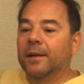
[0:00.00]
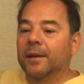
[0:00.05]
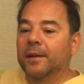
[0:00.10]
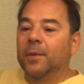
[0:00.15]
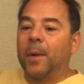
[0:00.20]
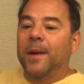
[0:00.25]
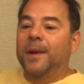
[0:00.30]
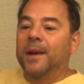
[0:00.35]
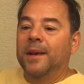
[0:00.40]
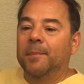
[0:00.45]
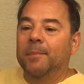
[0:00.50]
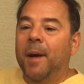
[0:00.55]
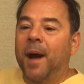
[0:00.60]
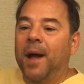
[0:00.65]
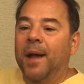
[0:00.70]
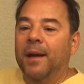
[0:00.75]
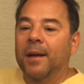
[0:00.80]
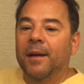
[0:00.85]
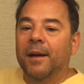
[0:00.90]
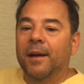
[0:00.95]
do I need to
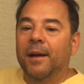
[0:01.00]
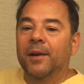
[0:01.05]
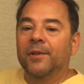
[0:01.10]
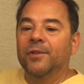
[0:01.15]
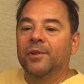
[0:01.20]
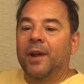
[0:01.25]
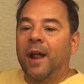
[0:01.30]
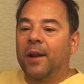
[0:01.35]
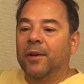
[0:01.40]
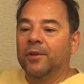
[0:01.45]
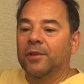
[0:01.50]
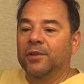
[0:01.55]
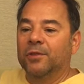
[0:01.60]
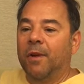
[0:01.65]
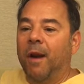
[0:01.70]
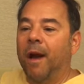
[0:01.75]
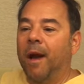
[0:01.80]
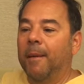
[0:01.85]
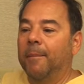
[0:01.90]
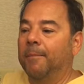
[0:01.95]
buy a $100
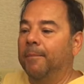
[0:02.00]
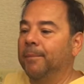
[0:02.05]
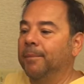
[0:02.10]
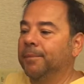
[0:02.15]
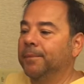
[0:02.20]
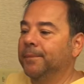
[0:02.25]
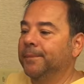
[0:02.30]
strop?